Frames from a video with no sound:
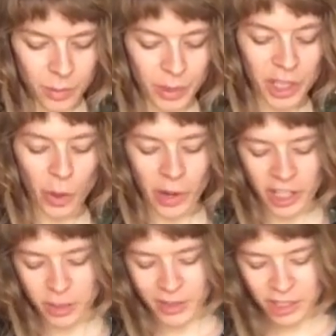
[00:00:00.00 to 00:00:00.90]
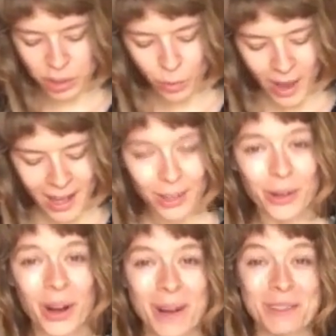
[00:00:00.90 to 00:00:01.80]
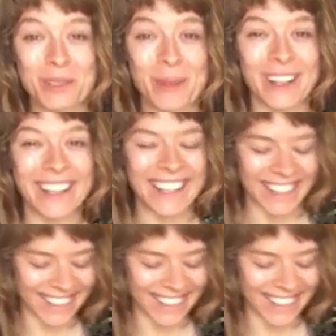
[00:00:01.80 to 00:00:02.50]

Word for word: You don't want it to be too wet. Ooh, I'm spilling.